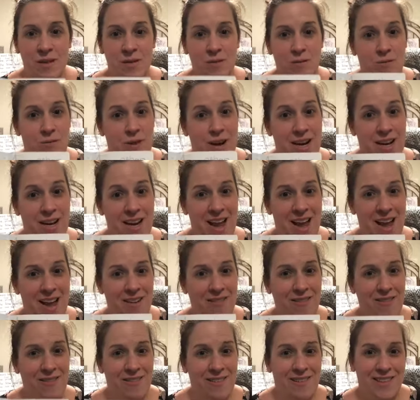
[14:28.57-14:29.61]
Right now,
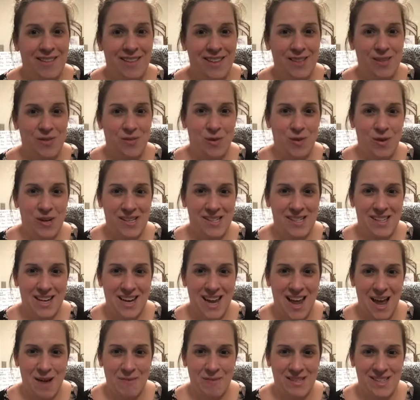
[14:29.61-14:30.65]
let's focus on
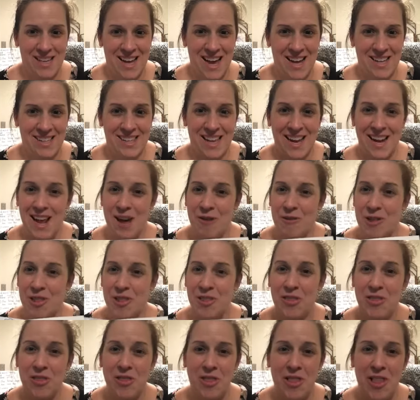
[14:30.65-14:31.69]
habitats. And I would
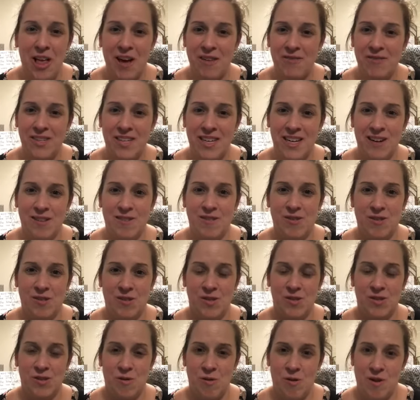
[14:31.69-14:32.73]
love to hear their
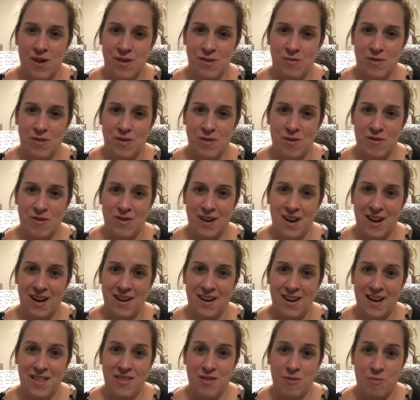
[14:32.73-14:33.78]
stories when they're done
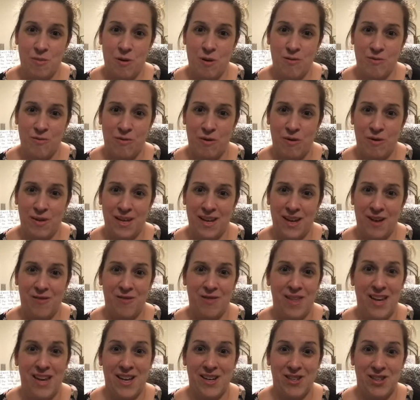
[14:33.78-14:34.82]
on the portfolio.
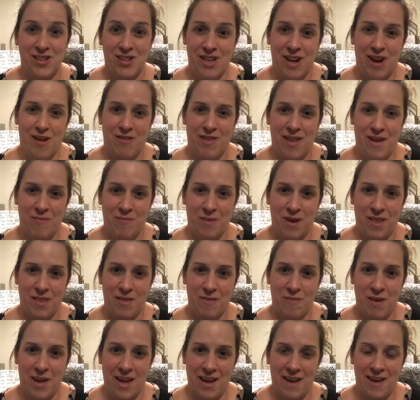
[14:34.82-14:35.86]
They can share them with
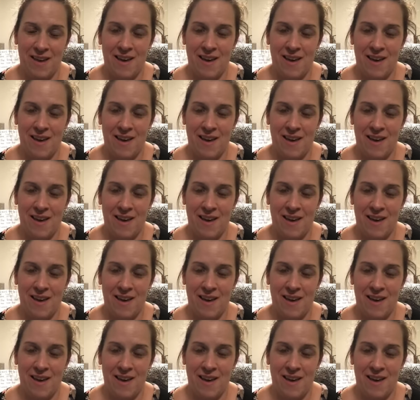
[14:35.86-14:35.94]
me.